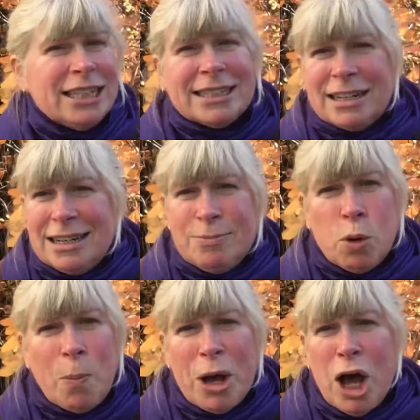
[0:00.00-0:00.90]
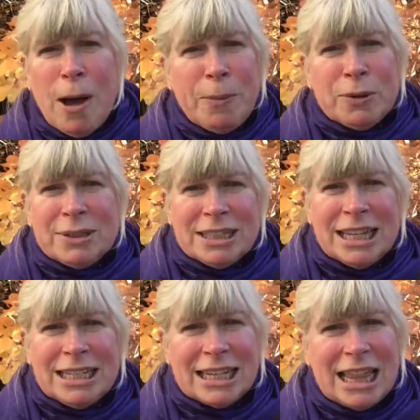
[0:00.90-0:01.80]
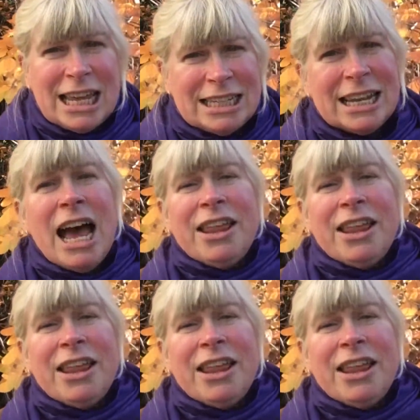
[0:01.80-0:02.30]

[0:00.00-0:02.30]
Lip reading: slightly more purples and things like this.